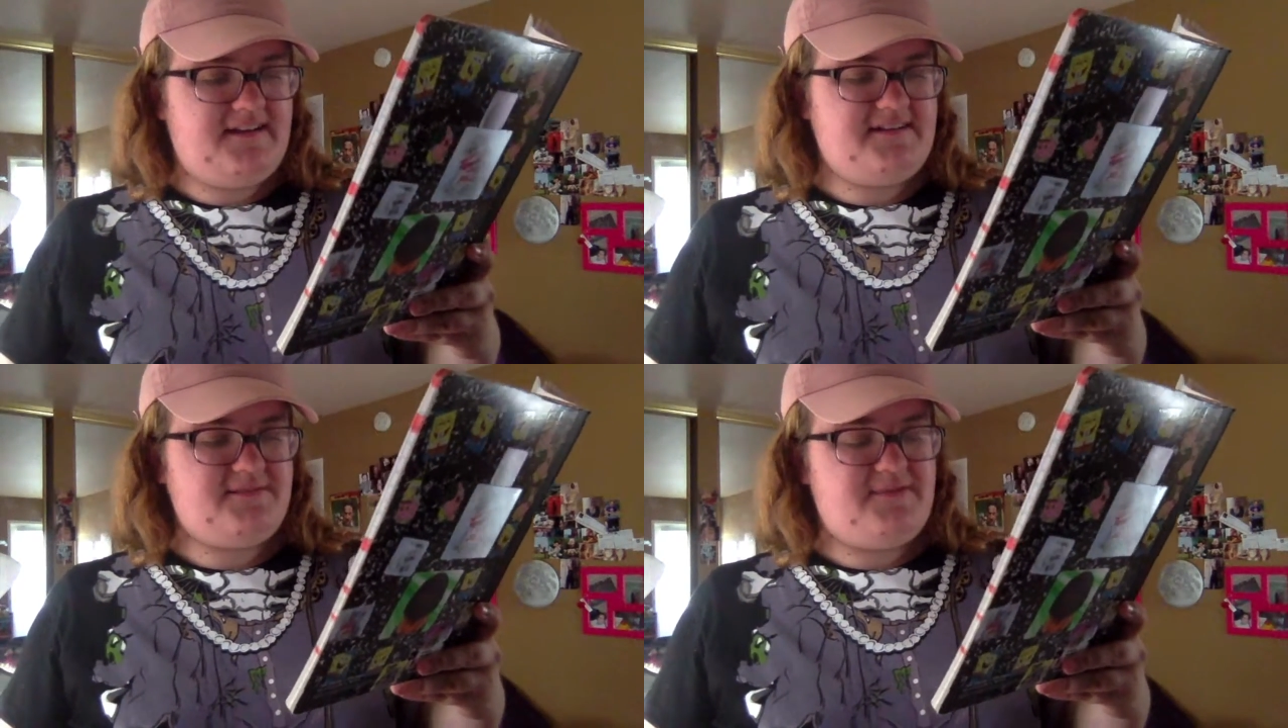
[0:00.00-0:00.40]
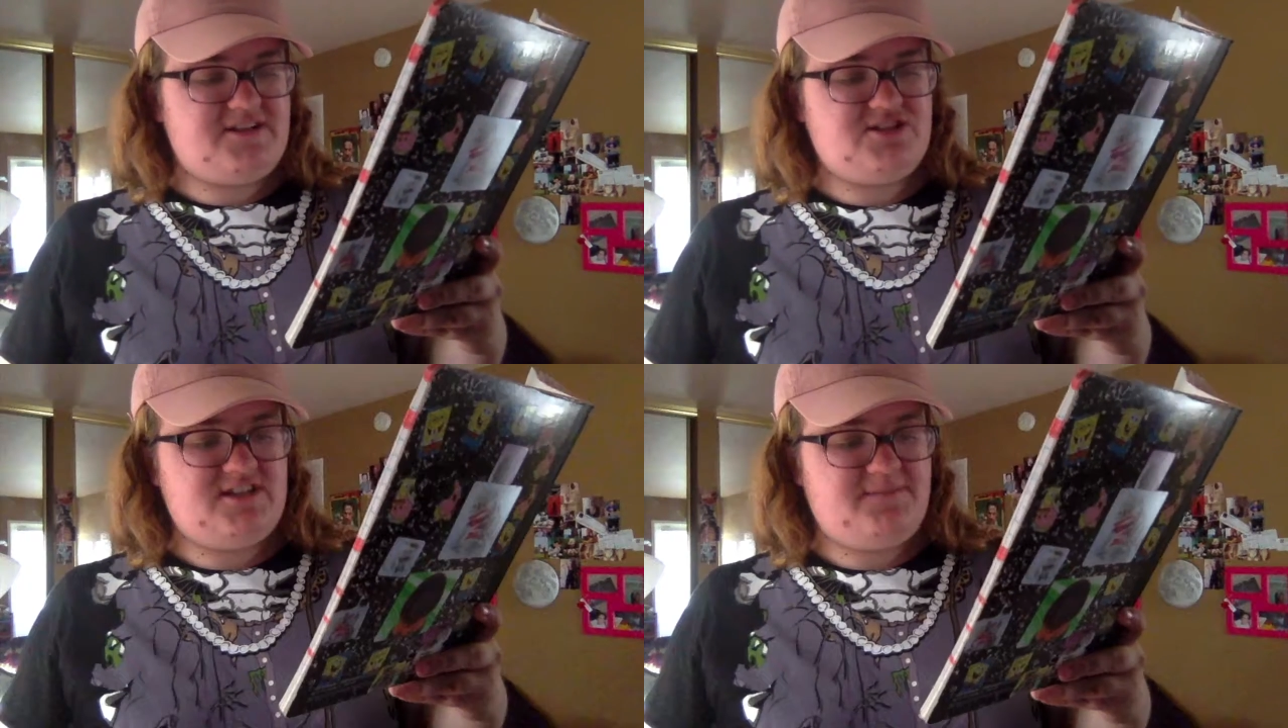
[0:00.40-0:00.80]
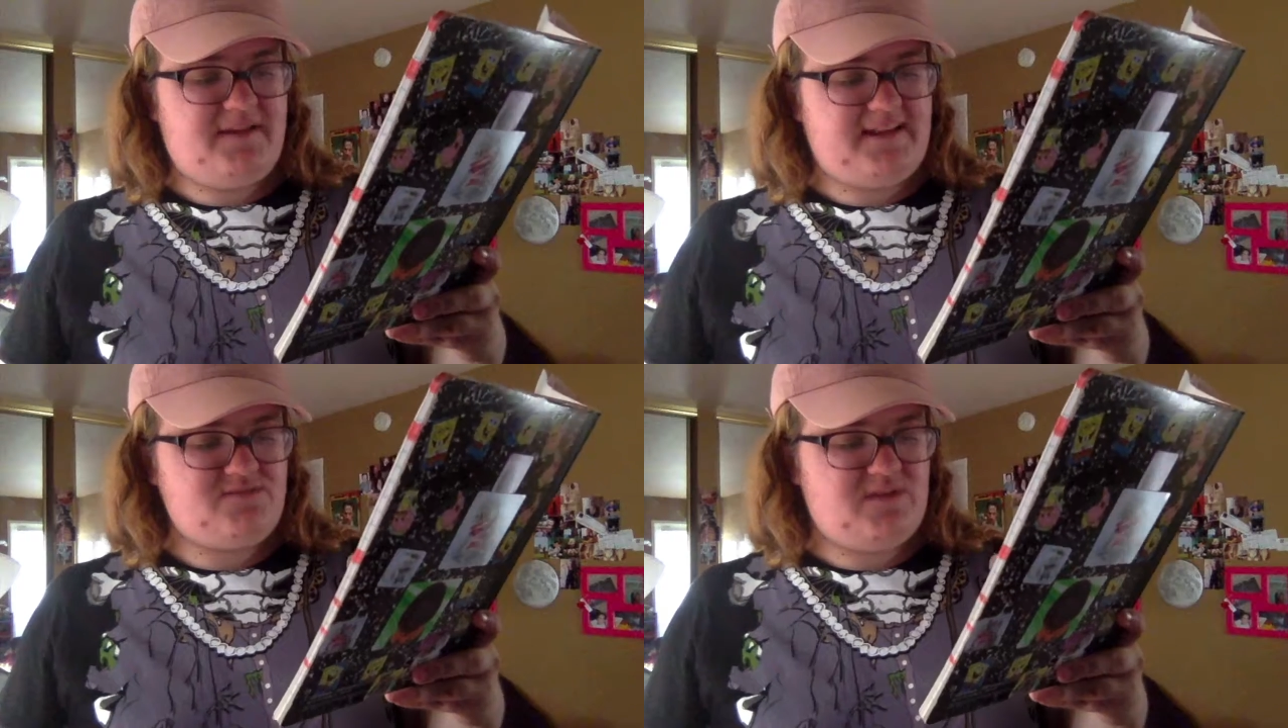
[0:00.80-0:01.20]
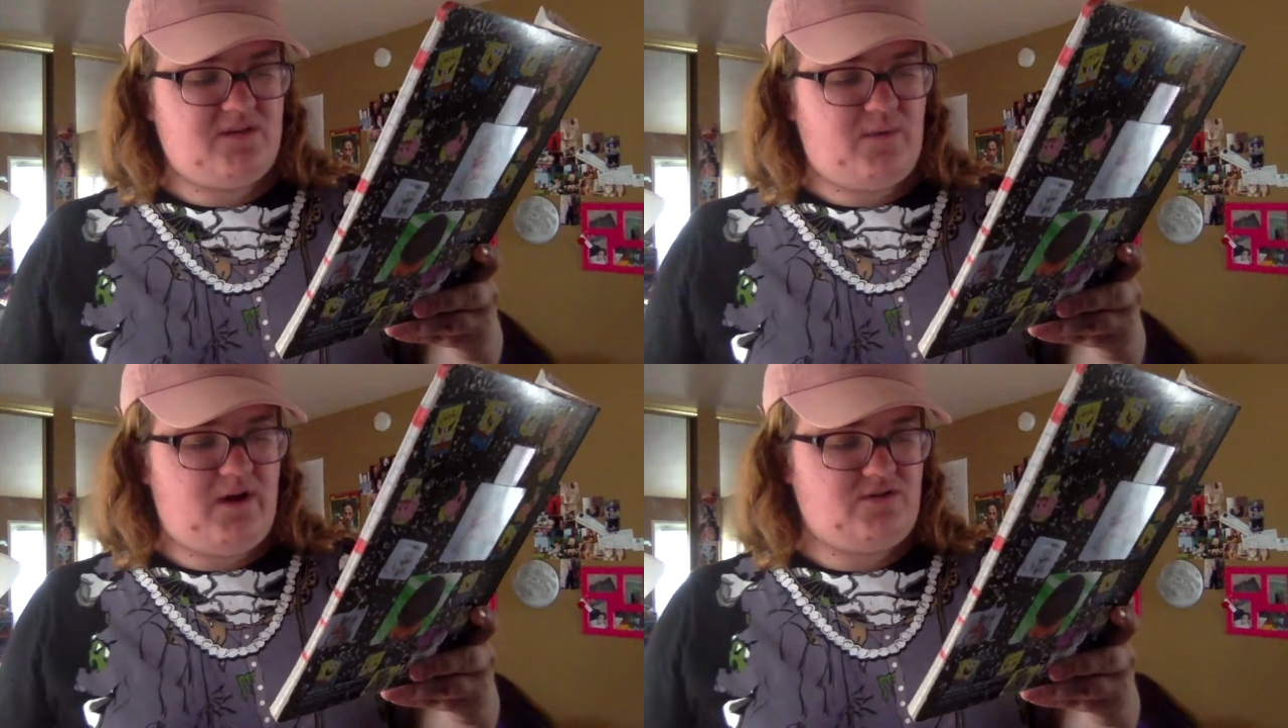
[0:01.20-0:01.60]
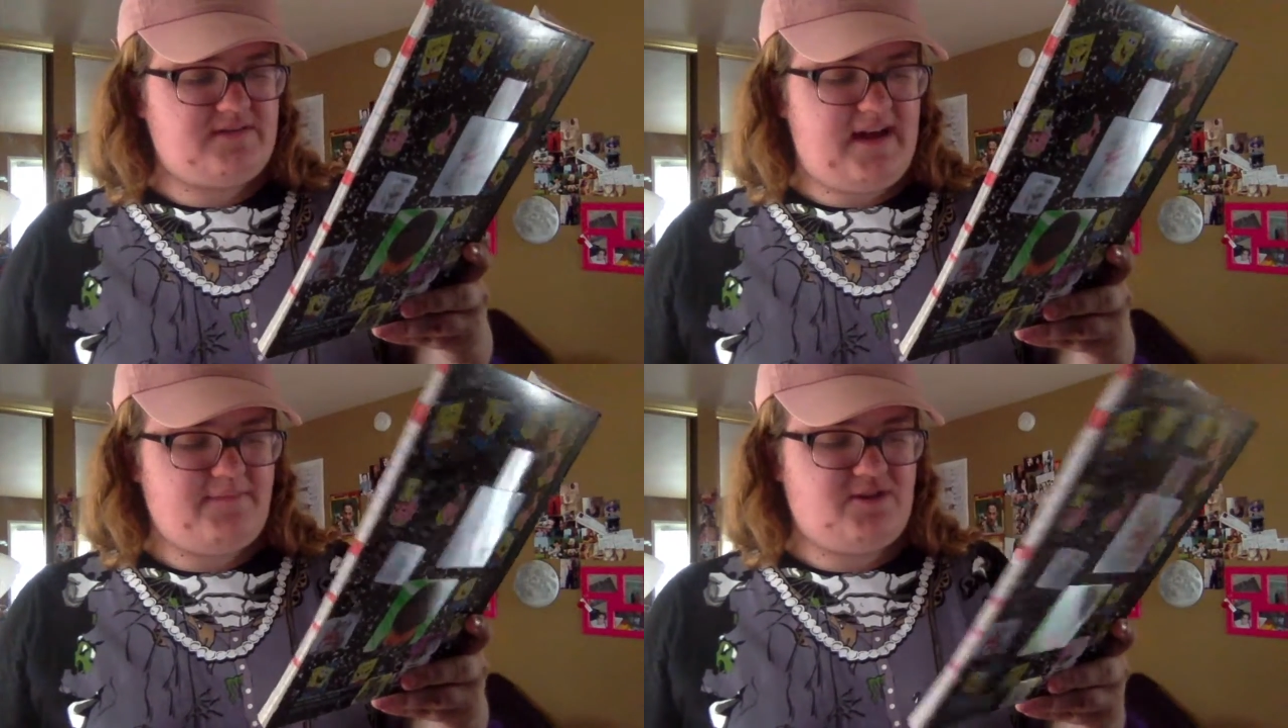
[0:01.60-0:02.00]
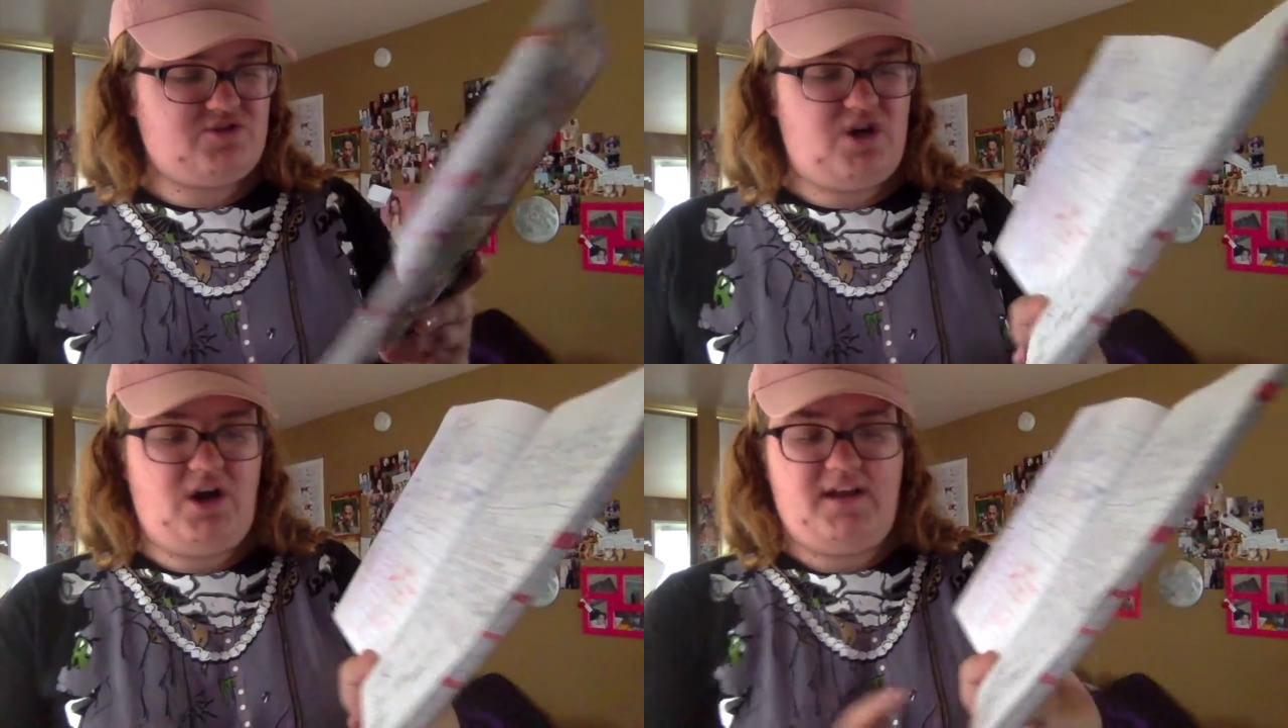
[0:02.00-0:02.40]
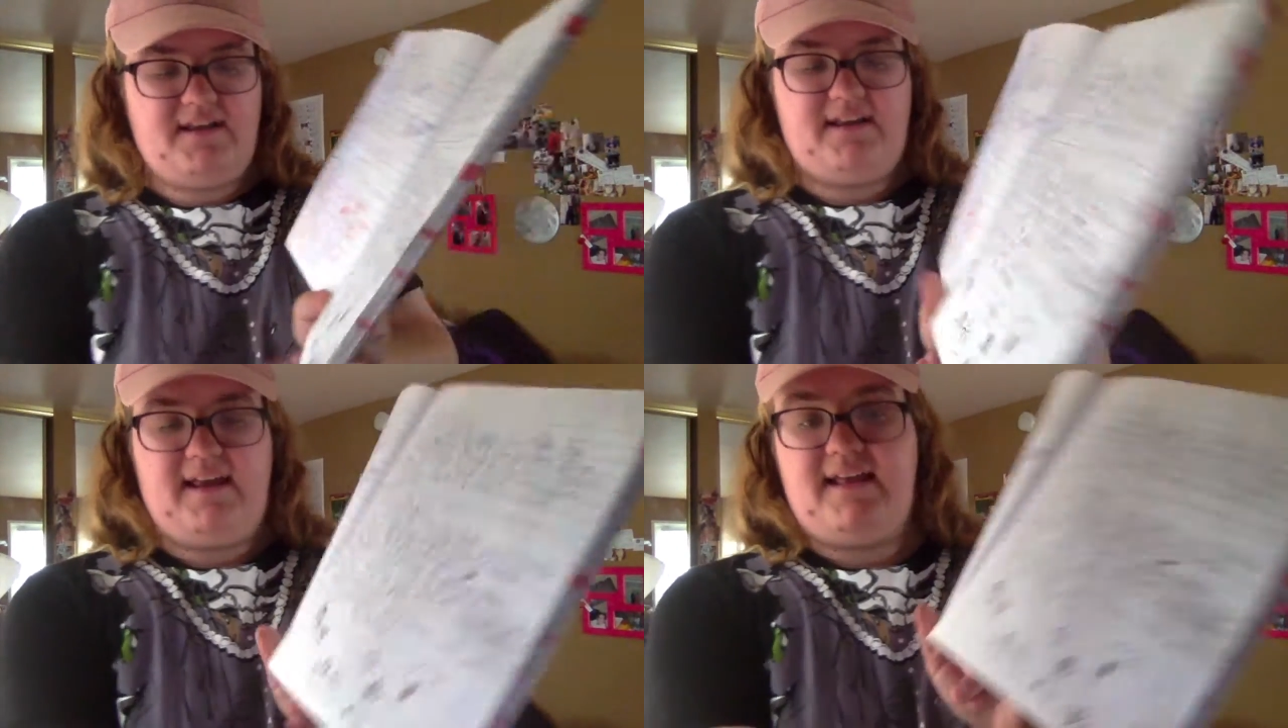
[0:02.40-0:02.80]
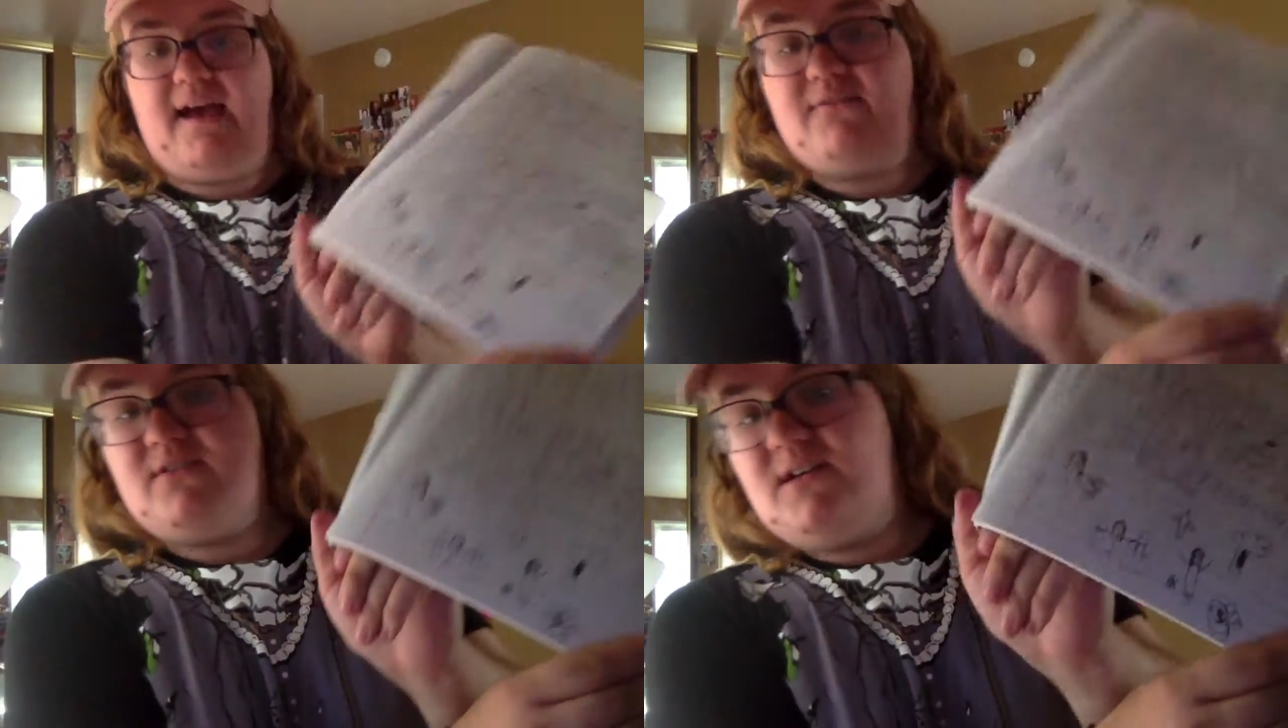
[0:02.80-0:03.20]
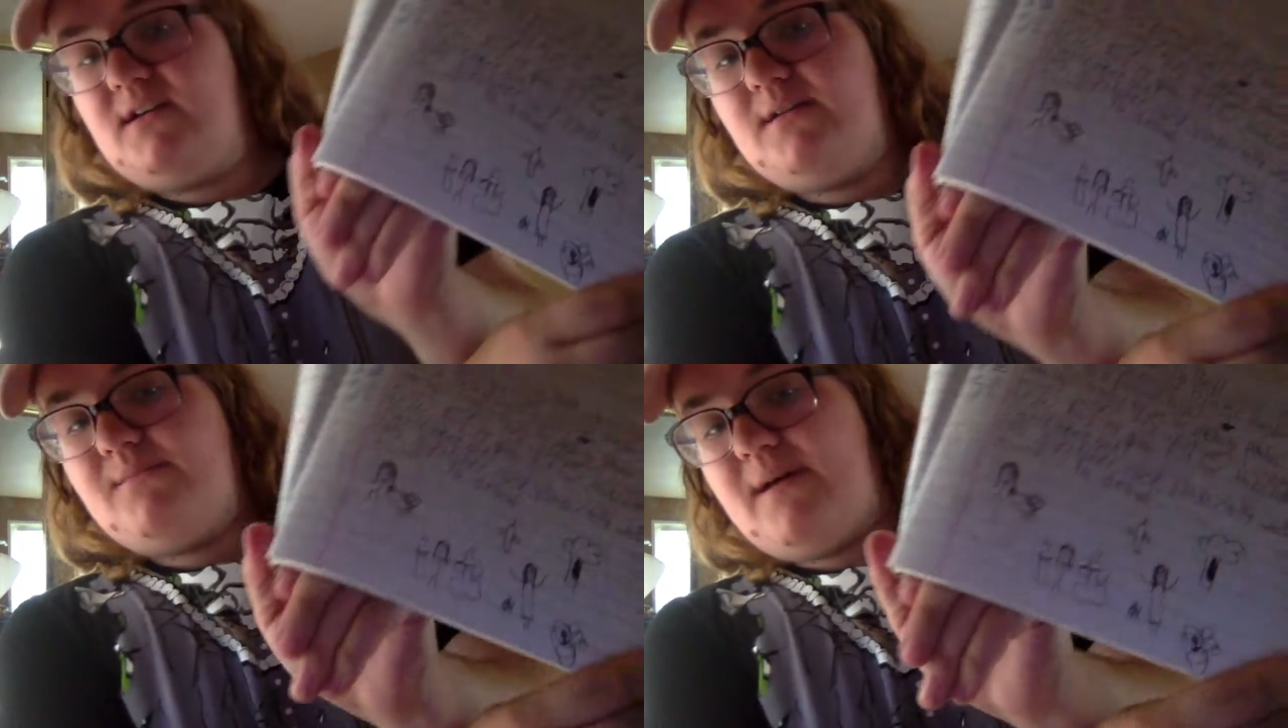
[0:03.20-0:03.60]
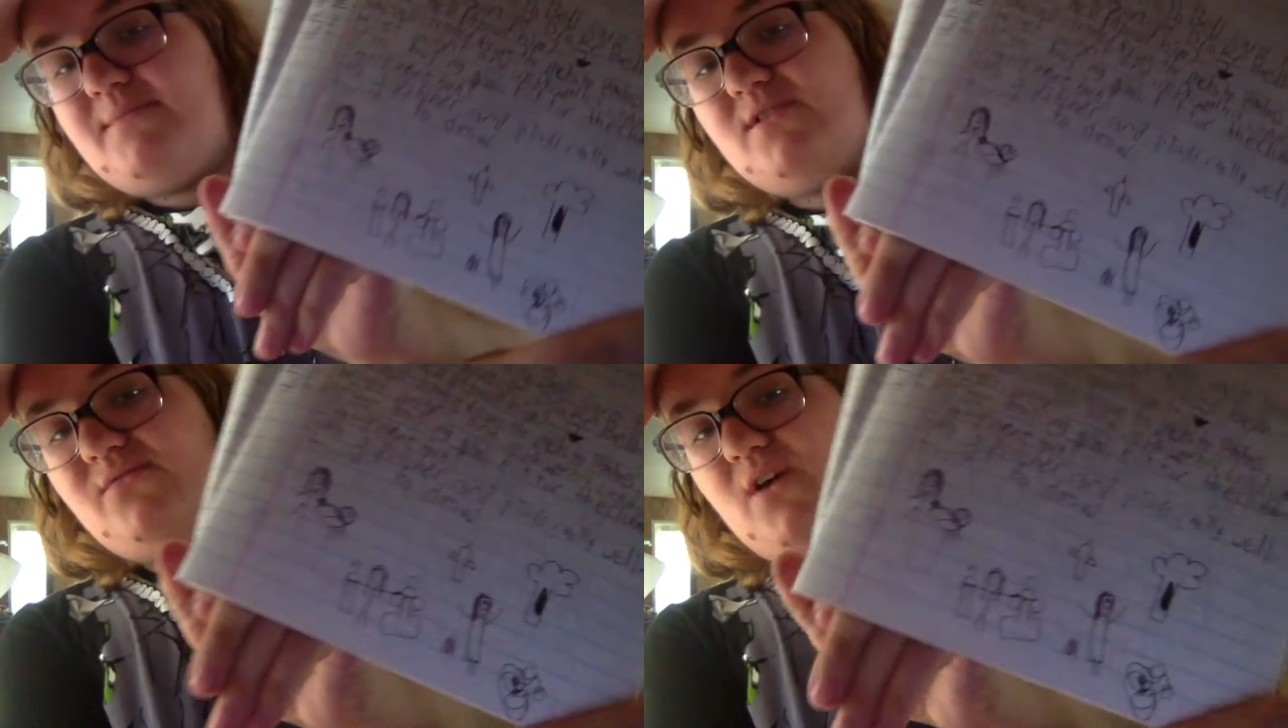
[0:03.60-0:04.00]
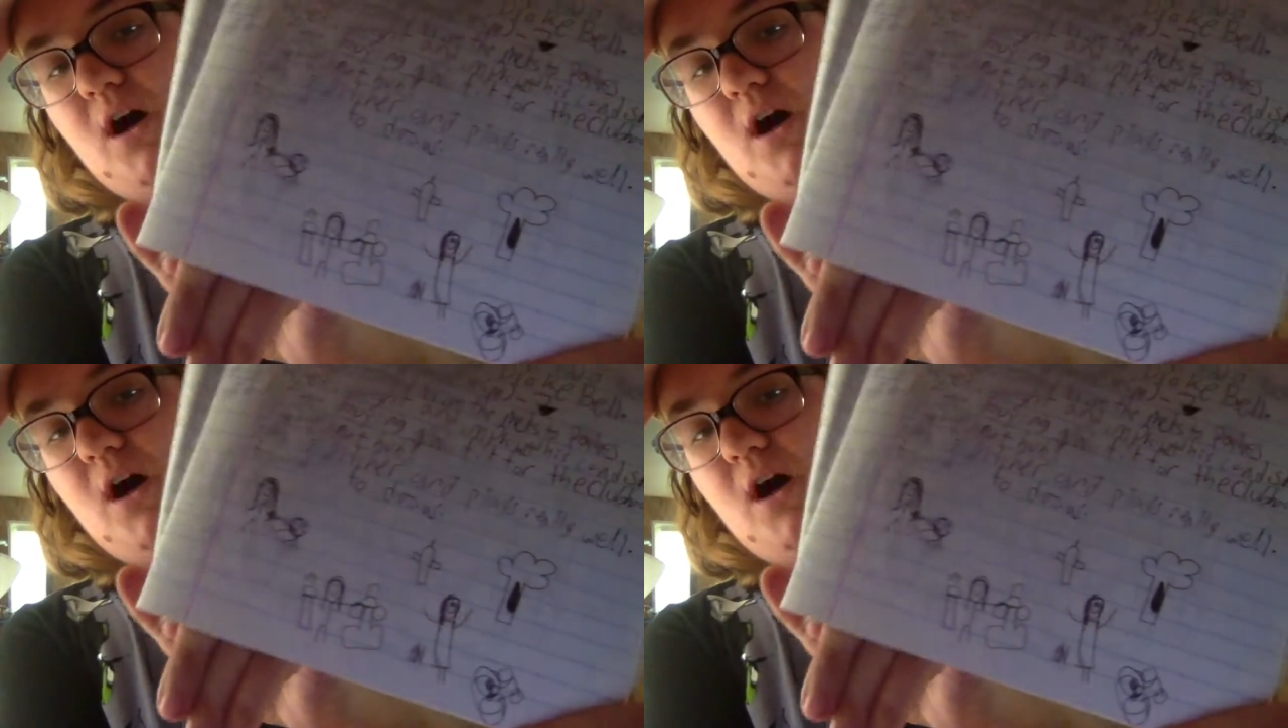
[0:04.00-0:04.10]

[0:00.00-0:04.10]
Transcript: He's a pitcher and he plays really well. Time to draw. And then I have my beautiful